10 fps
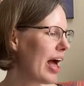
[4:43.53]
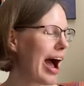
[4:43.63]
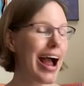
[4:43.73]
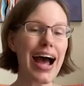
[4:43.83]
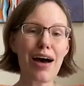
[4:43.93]

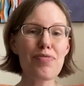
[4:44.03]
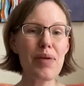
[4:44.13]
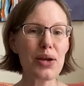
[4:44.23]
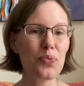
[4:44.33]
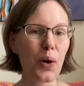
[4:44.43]
I have
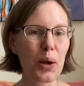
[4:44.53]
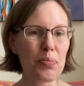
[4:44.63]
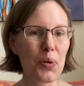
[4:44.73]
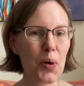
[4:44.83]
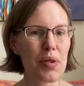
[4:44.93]
made one
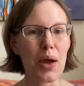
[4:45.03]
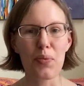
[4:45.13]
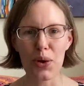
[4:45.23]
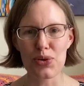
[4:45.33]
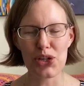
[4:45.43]
more that I
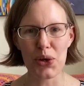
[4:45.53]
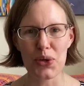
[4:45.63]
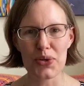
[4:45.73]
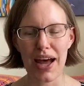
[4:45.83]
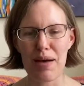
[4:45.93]
won't show you
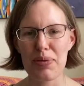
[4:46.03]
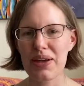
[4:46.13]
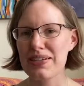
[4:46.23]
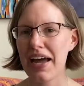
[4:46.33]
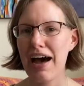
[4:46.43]
yet
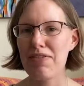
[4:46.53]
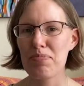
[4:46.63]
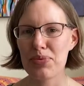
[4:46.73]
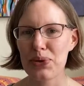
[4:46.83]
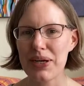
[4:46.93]
because I have
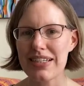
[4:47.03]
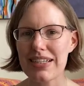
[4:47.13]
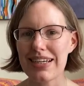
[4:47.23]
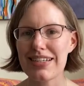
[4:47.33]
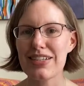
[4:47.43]
embroidered
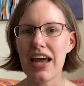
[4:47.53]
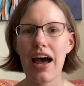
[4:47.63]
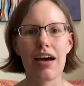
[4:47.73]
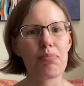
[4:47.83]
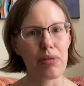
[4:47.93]
it,
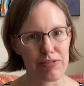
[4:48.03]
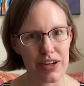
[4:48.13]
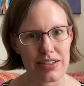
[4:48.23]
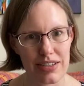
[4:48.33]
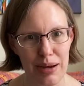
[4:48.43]
my
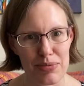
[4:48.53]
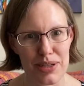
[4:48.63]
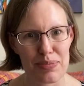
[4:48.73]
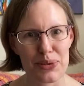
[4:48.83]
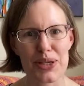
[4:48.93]
first attempt at
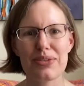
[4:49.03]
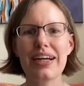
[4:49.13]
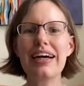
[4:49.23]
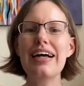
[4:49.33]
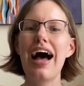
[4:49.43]

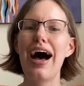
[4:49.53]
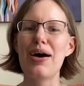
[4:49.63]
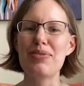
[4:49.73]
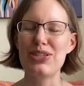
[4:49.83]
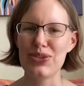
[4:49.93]
embroidery,
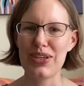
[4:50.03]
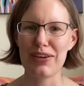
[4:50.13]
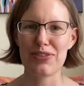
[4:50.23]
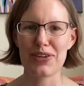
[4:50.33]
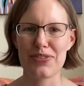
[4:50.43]
to
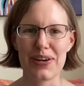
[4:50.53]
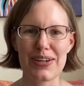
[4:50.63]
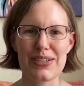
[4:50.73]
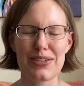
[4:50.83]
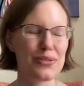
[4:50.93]
gift for a
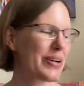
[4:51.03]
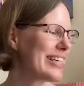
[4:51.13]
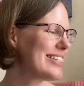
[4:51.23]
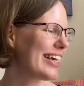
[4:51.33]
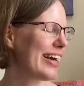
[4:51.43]
friend when I
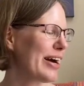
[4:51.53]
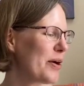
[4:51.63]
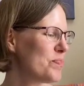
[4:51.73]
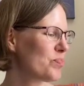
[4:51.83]
see her.